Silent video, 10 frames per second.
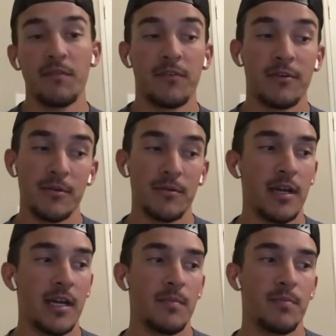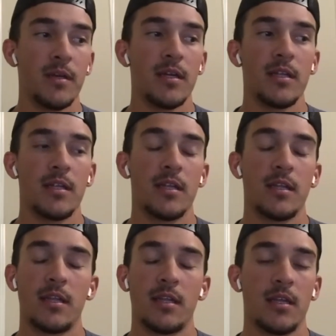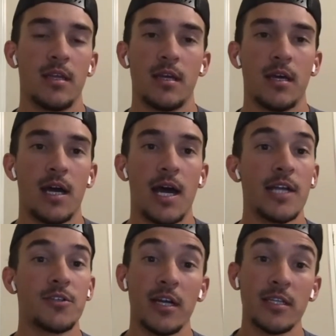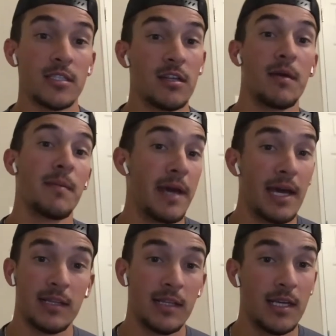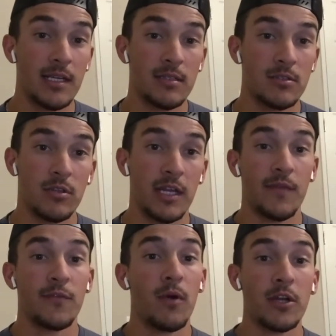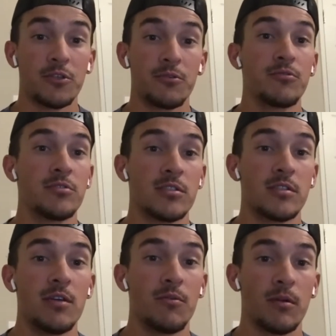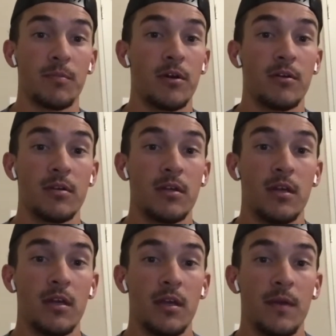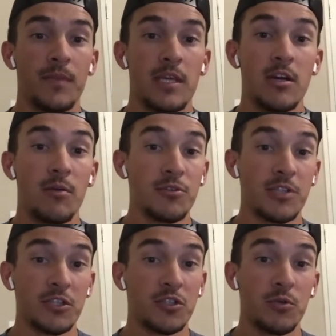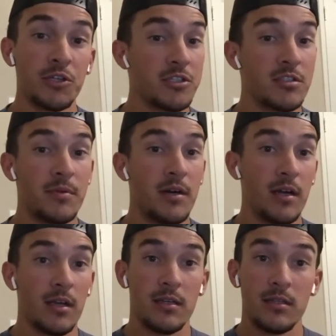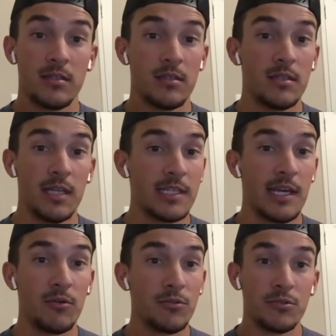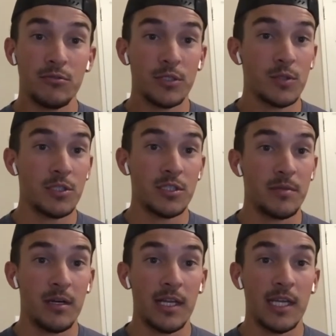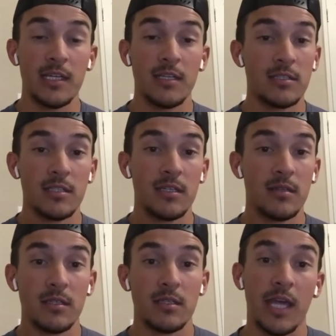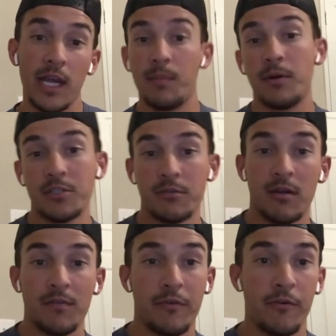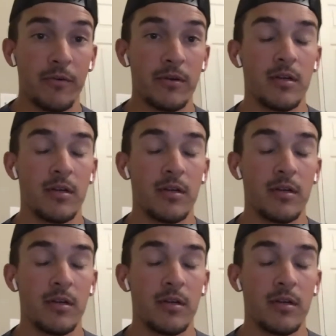forward, right? But I try to sit on my back leg. So if you watch Cruz's tee work, bro, he almost squishes the bug, that old school squish the bug. He doesn't gain a bunch of ground forward.